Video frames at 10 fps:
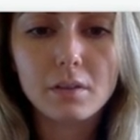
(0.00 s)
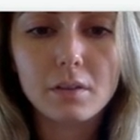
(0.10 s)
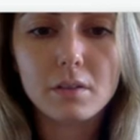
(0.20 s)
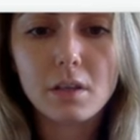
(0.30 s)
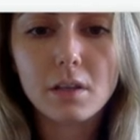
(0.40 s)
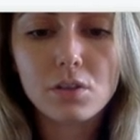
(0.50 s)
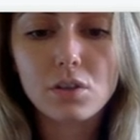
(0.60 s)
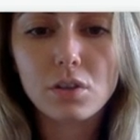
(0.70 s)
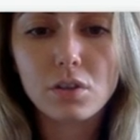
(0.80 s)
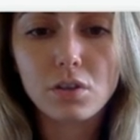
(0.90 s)

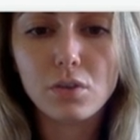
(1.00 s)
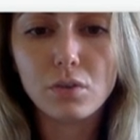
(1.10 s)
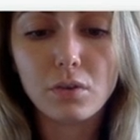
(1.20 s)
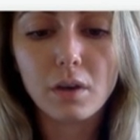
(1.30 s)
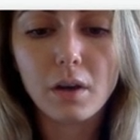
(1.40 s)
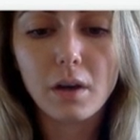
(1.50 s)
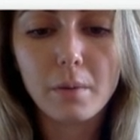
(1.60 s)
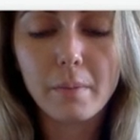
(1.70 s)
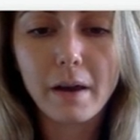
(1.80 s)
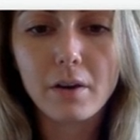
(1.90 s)
teach you
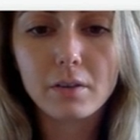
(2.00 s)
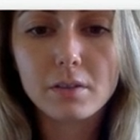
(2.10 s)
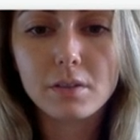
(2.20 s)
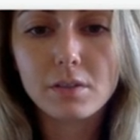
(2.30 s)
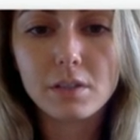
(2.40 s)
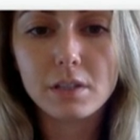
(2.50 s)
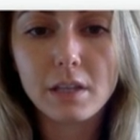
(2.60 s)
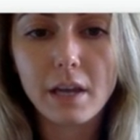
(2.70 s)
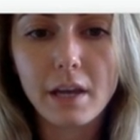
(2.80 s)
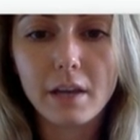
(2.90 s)
about
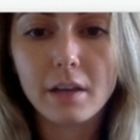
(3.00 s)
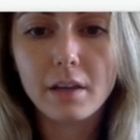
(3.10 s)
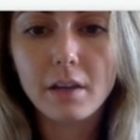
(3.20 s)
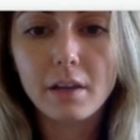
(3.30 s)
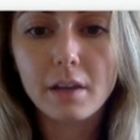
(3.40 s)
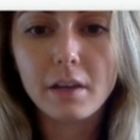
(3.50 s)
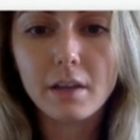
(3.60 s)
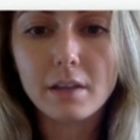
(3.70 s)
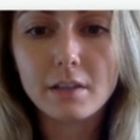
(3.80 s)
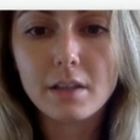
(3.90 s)
today
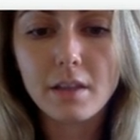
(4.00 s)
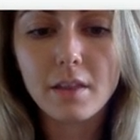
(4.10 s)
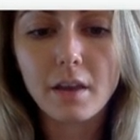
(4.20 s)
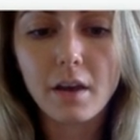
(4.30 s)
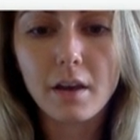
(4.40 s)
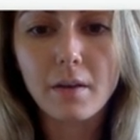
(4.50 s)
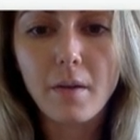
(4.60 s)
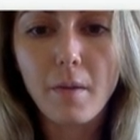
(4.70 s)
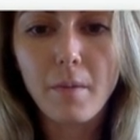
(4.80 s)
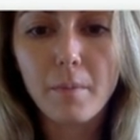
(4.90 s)
is the
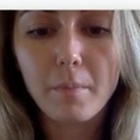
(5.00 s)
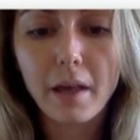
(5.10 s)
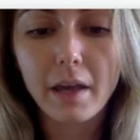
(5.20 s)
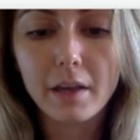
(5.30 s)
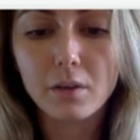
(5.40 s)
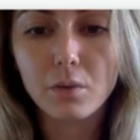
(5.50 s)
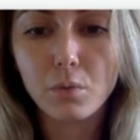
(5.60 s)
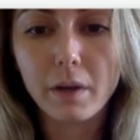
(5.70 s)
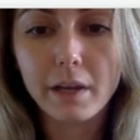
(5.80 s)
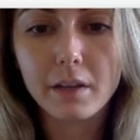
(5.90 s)

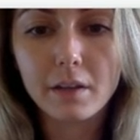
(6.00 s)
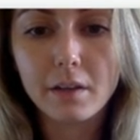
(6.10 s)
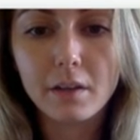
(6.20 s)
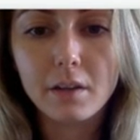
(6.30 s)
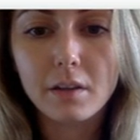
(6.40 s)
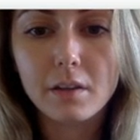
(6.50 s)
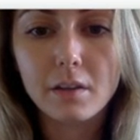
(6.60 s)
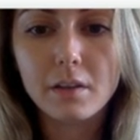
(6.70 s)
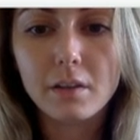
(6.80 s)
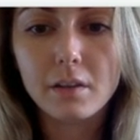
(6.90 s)
penguin.
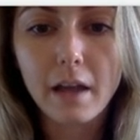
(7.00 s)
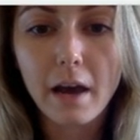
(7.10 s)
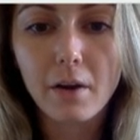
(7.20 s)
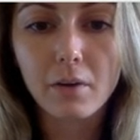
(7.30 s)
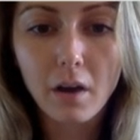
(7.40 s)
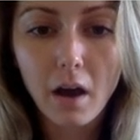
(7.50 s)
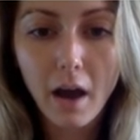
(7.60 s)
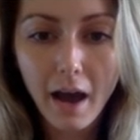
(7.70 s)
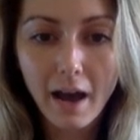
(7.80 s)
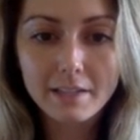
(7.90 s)
Now,
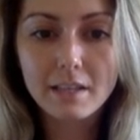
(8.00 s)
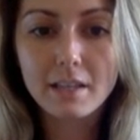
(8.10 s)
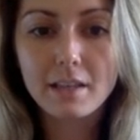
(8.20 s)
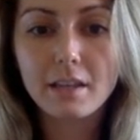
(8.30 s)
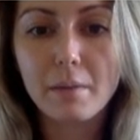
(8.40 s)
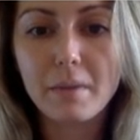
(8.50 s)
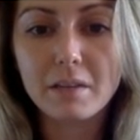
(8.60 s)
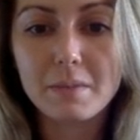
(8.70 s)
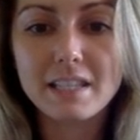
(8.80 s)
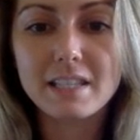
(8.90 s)
I see that I made
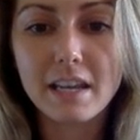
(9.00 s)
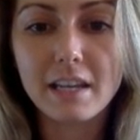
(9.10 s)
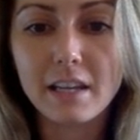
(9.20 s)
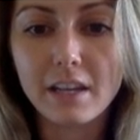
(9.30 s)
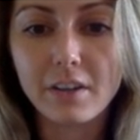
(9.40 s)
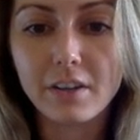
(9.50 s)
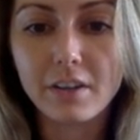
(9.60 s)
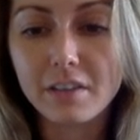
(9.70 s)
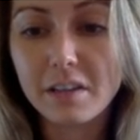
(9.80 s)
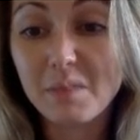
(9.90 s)
a mistake here
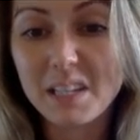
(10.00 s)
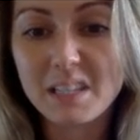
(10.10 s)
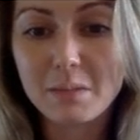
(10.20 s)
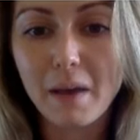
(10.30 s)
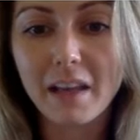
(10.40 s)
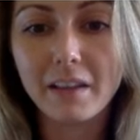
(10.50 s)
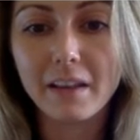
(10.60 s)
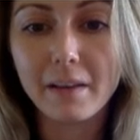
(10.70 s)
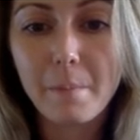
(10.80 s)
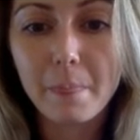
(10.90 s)
in my
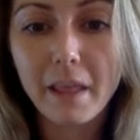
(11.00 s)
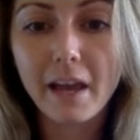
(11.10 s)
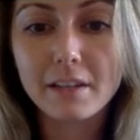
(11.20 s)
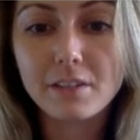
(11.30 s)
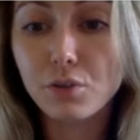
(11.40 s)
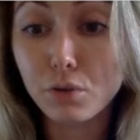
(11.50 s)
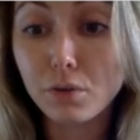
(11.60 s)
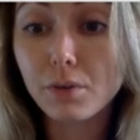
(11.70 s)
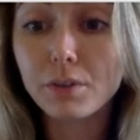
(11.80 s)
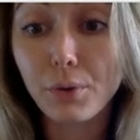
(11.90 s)
spelling, and
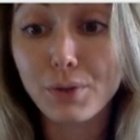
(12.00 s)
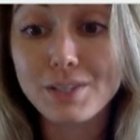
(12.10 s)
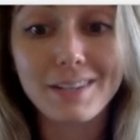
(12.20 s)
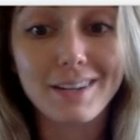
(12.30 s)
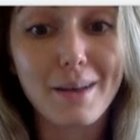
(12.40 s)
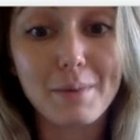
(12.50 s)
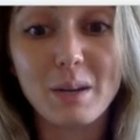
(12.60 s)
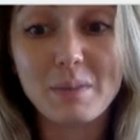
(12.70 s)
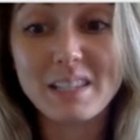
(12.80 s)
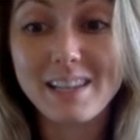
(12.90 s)
Google noticed that I made
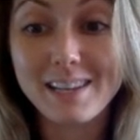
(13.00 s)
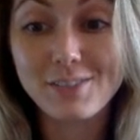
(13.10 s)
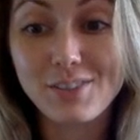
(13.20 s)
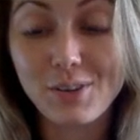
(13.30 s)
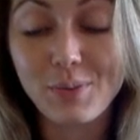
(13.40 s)
a mistake too.